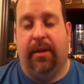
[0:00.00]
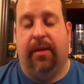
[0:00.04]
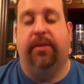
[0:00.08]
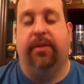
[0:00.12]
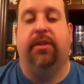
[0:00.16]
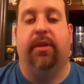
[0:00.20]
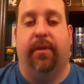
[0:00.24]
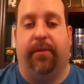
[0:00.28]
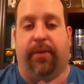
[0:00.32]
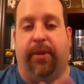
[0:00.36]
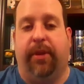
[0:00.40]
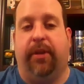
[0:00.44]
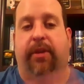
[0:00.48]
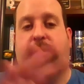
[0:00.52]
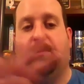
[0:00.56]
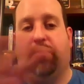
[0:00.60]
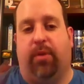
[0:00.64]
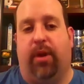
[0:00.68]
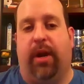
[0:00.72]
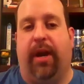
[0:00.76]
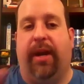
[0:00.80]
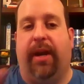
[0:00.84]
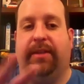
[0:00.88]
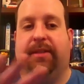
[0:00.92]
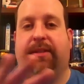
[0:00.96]
so if they're
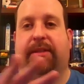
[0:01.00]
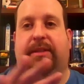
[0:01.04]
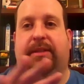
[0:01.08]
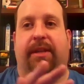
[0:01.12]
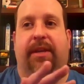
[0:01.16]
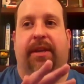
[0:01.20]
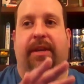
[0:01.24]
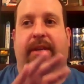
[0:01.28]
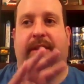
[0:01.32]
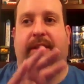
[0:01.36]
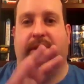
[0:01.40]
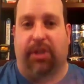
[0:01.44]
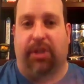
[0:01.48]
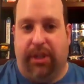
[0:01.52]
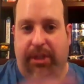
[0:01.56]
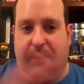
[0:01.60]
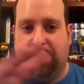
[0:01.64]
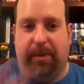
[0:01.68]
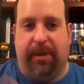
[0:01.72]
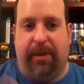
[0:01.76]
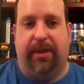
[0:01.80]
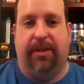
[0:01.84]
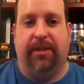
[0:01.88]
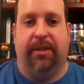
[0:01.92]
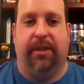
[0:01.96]
depressed
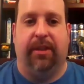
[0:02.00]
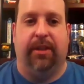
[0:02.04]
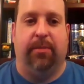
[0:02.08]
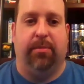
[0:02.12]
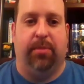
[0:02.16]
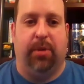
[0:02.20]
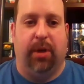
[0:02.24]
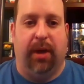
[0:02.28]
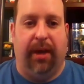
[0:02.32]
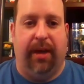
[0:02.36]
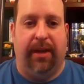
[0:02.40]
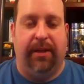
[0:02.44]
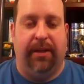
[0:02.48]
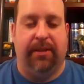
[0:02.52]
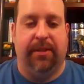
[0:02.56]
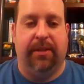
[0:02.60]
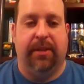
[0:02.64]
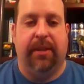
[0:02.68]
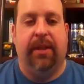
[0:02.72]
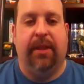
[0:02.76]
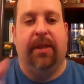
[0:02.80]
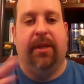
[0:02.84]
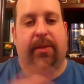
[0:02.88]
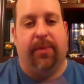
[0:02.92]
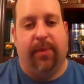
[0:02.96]
just because they're
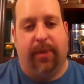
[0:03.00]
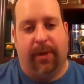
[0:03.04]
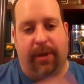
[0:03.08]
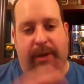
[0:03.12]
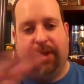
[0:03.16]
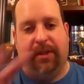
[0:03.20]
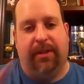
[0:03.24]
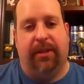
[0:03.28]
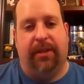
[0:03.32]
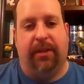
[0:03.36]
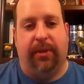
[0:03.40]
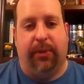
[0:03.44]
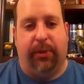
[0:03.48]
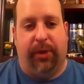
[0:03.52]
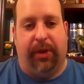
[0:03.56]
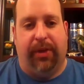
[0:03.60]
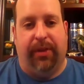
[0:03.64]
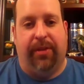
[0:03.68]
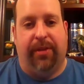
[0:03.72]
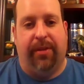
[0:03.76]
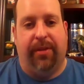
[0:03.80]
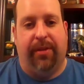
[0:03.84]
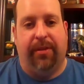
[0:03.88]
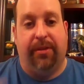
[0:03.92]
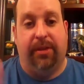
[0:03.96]
depressed, we're going to deal
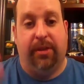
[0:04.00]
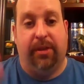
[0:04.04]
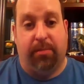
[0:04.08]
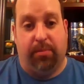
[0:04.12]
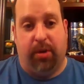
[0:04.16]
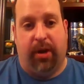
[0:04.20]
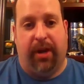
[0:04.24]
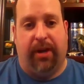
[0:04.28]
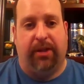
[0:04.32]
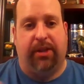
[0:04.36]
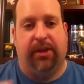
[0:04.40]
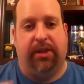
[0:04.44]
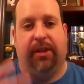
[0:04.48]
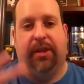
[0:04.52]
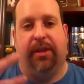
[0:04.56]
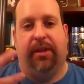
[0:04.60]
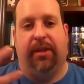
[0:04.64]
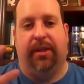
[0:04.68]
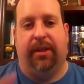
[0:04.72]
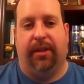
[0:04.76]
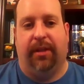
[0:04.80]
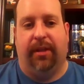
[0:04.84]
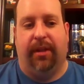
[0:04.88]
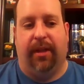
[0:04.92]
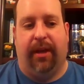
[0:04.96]
with
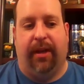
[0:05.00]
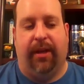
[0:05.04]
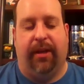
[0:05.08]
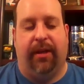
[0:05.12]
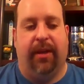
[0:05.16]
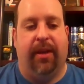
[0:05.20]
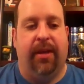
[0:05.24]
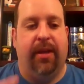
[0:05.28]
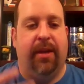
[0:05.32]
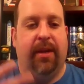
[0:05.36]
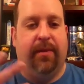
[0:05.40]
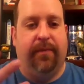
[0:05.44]
depression and like,